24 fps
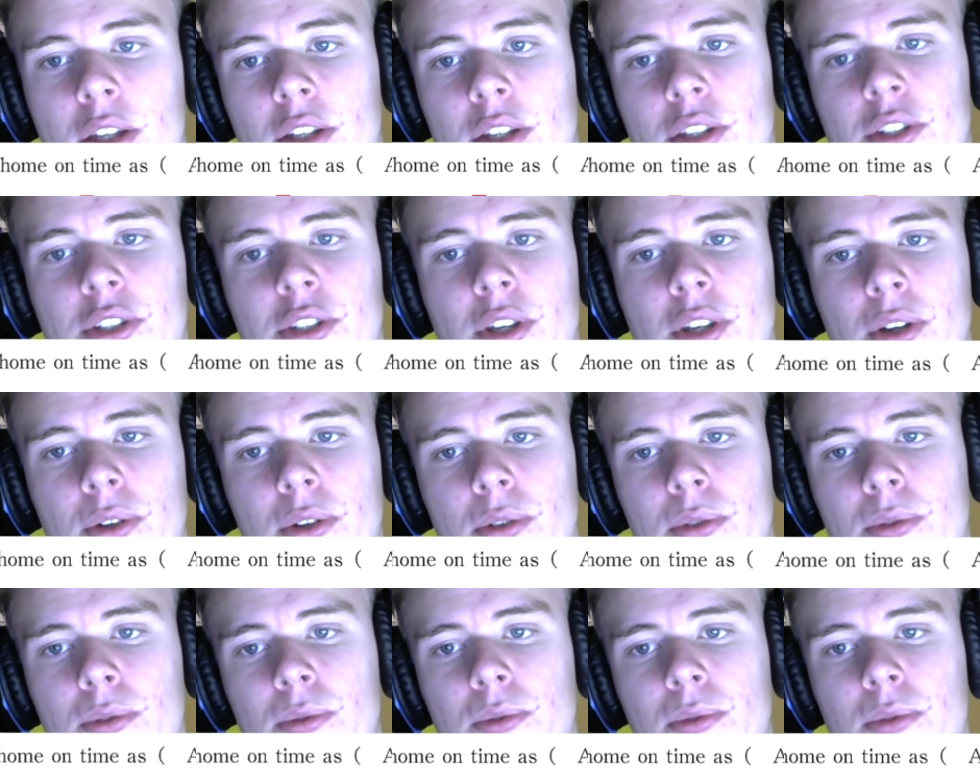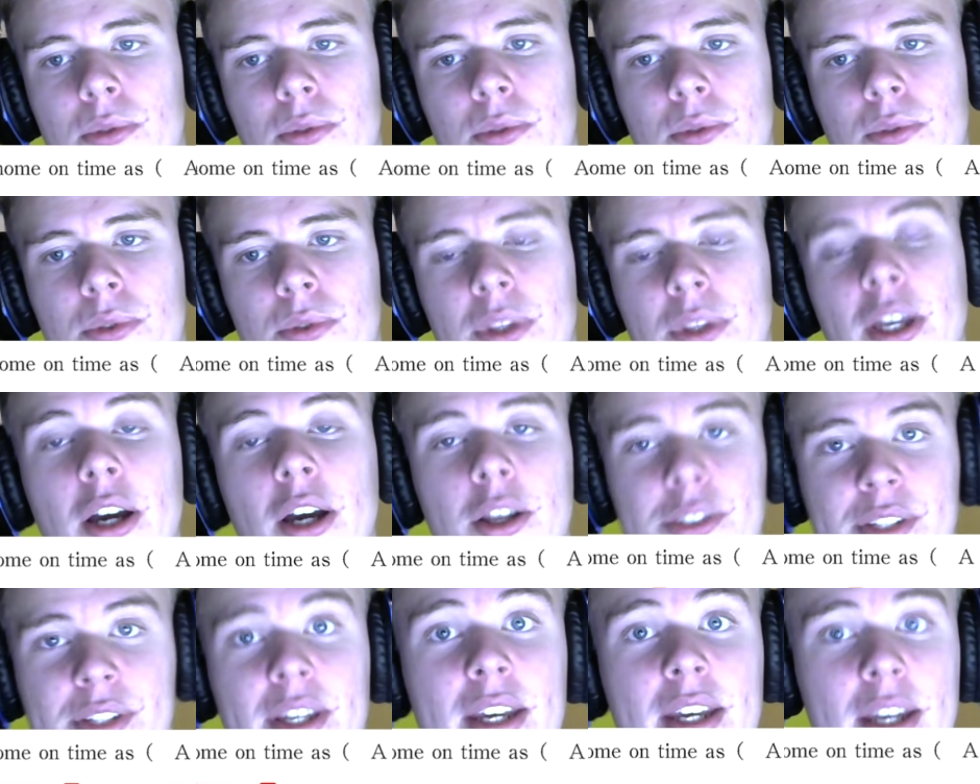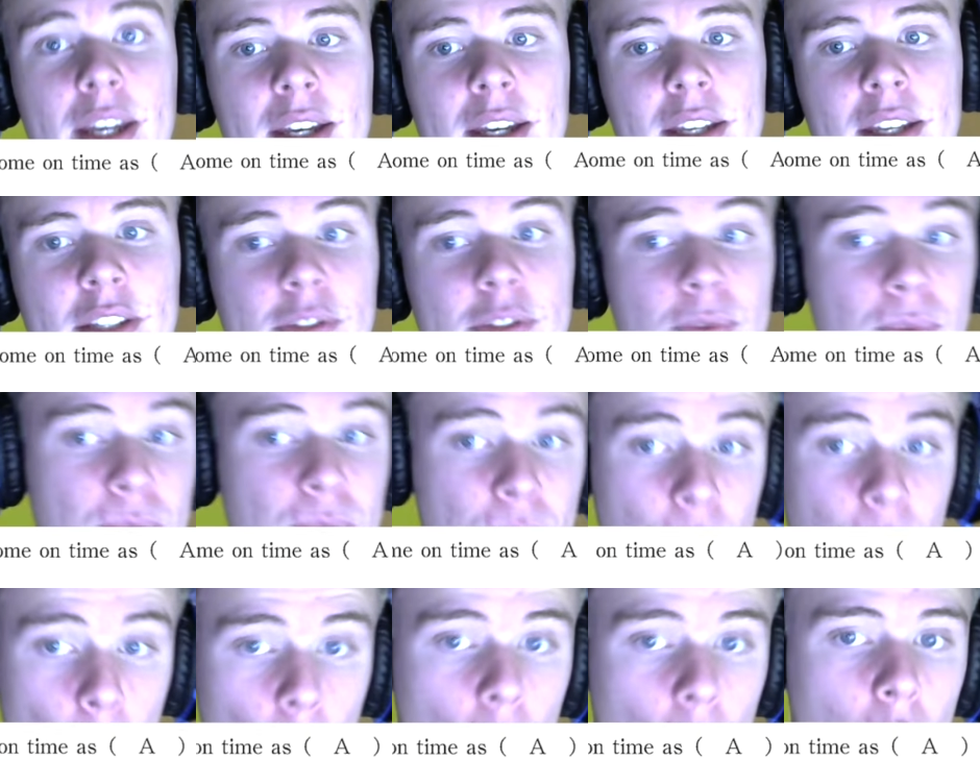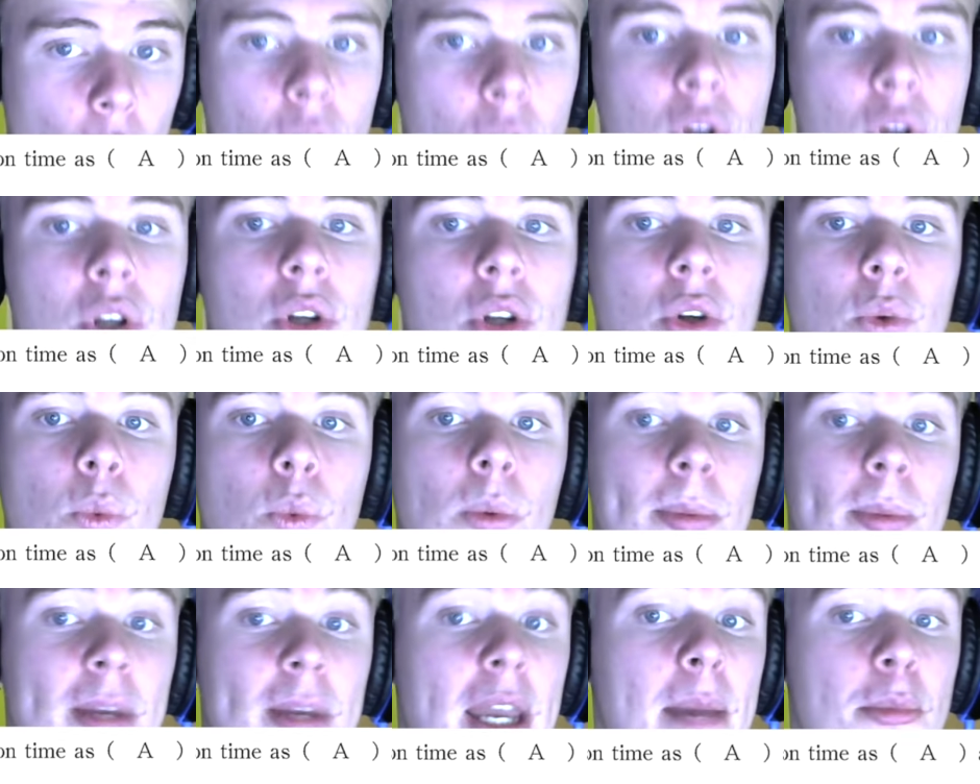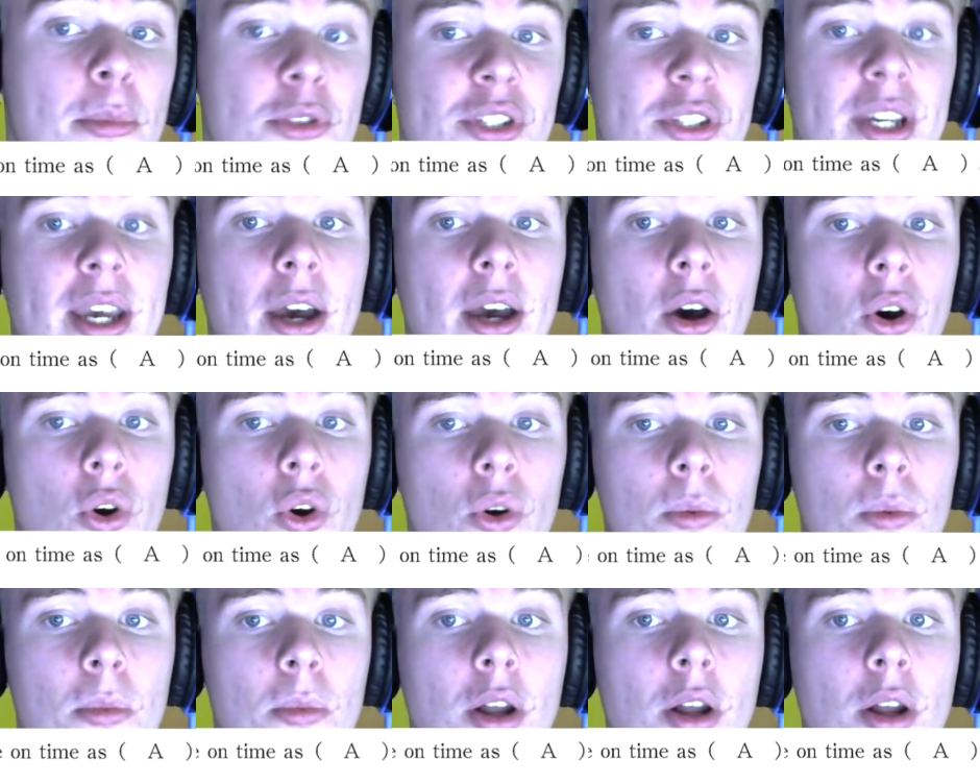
So the answer here is four will be able to get home on